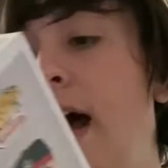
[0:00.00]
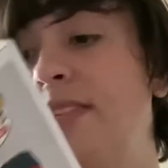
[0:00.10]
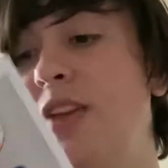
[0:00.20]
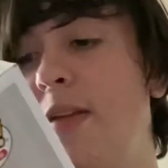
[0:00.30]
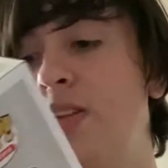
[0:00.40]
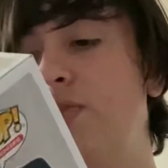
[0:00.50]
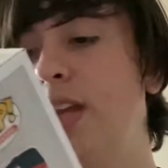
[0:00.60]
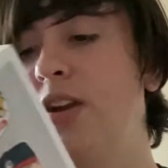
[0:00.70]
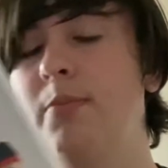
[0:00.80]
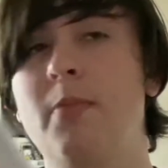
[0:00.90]
saw this
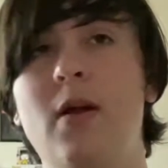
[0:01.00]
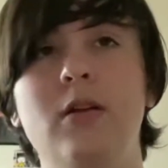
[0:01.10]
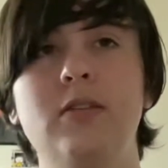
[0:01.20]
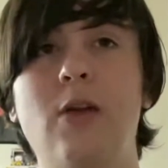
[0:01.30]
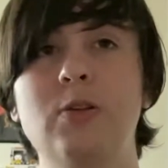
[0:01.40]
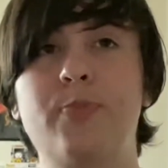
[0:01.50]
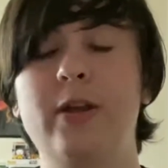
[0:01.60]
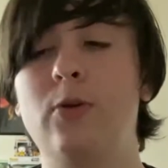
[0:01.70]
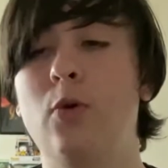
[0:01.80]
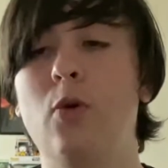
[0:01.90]
figure, thought it was
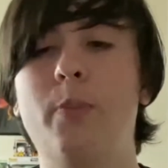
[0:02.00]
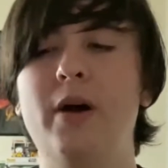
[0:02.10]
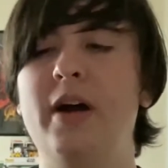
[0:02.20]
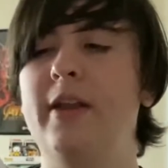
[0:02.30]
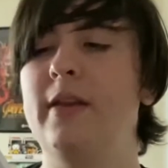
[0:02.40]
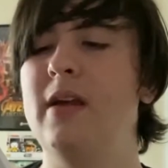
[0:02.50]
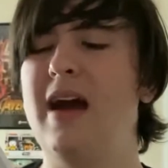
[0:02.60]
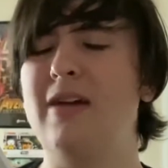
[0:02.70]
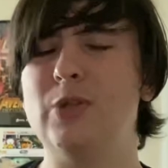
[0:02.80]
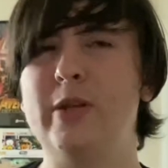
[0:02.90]
pretty cool, but
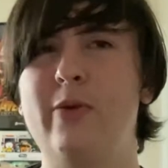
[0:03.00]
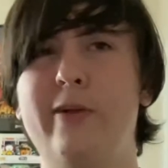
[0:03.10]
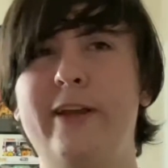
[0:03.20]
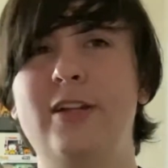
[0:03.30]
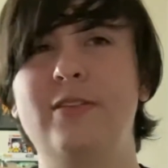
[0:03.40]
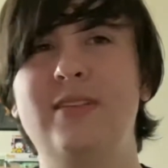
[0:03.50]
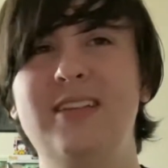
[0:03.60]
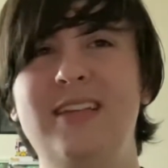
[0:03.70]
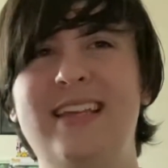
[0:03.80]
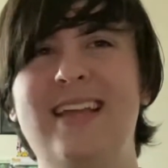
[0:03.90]
I was only really gonna
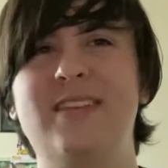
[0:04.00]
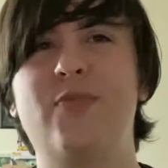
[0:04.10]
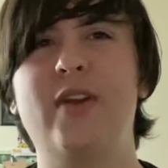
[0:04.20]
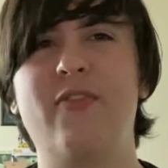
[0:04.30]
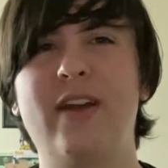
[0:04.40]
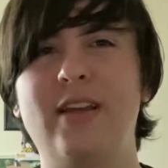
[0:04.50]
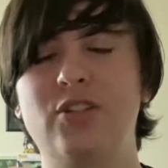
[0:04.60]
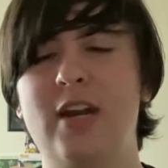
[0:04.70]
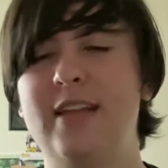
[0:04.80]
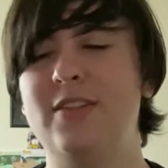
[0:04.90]
get this figure if I could
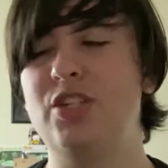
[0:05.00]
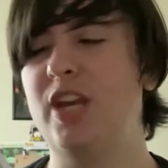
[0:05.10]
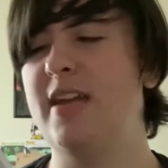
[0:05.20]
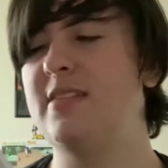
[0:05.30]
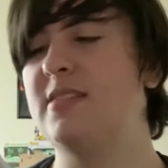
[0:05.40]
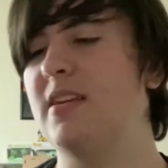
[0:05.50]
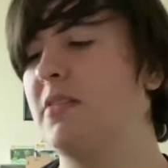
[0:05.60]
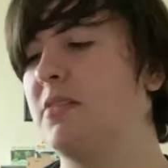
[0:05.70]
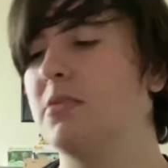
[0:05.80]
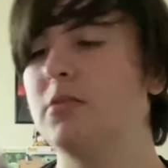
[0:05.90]
try to get the chase. And